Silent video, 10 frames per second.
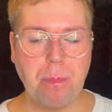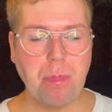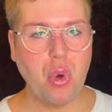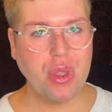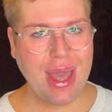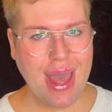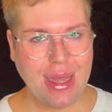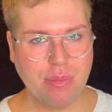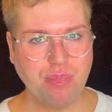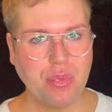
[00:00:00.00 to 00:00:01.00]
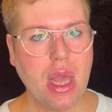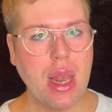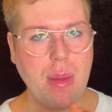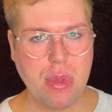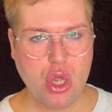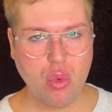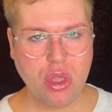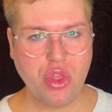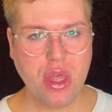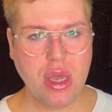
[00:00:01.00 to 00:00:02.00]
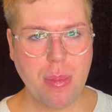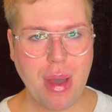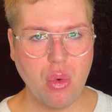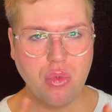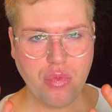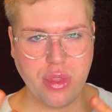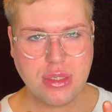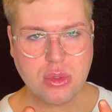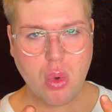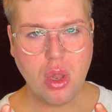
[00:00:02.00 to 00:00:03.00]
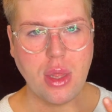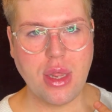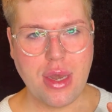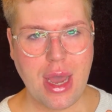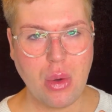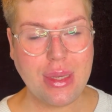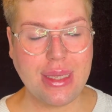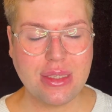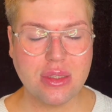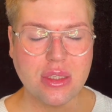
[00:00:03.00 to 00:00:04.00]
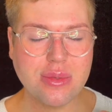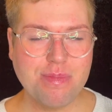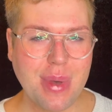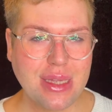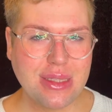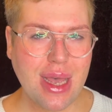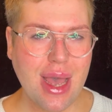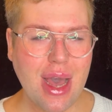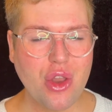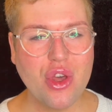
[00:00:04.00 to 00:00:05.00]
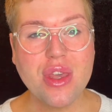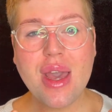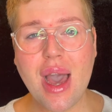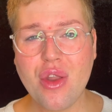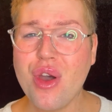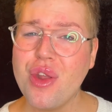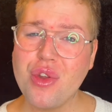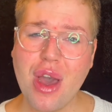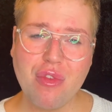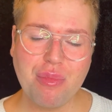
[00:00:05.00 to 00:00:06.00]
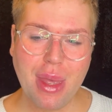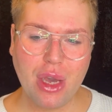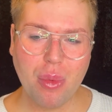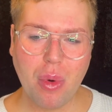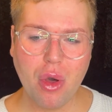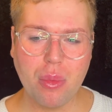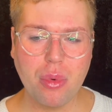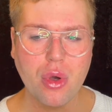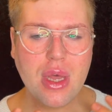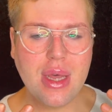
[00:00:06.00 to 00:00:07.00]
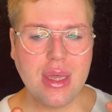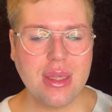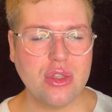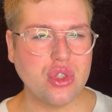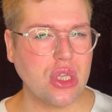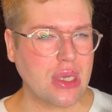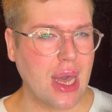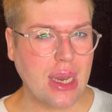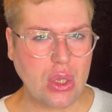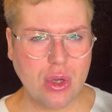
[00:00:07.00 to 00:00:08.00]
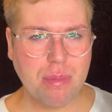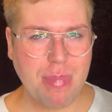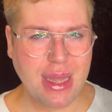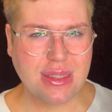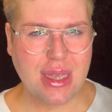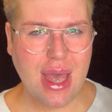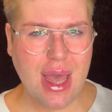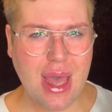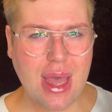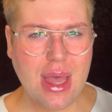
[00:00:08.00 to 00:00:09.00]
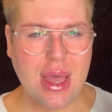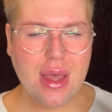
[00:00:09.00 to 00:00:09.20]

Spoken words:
But yeah, let me know what you think about this quality now. Is this better? I know I don't have makeup on, but does it kind of look better?